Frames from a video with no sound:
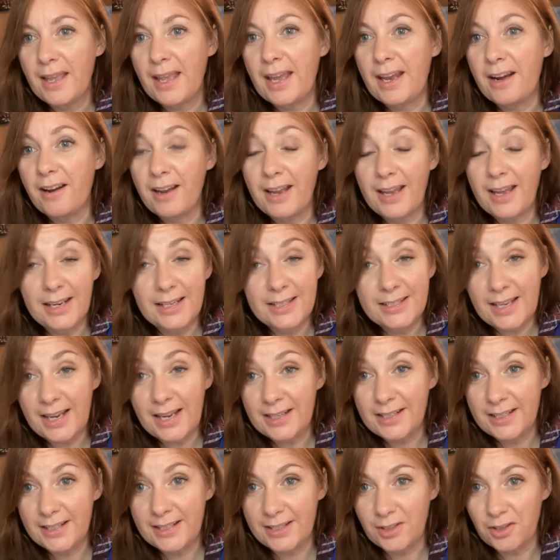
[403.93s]
And I had
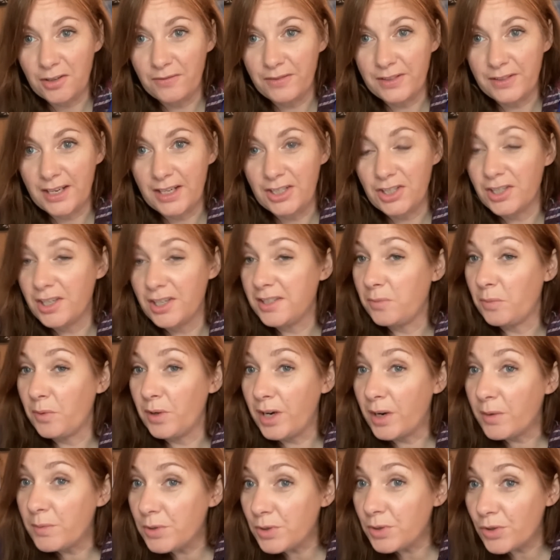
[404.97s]
exactly this conversation. I said,
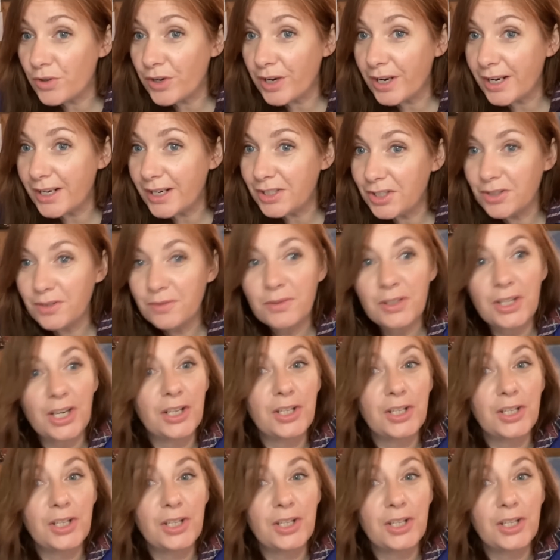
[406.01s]
when I was your age,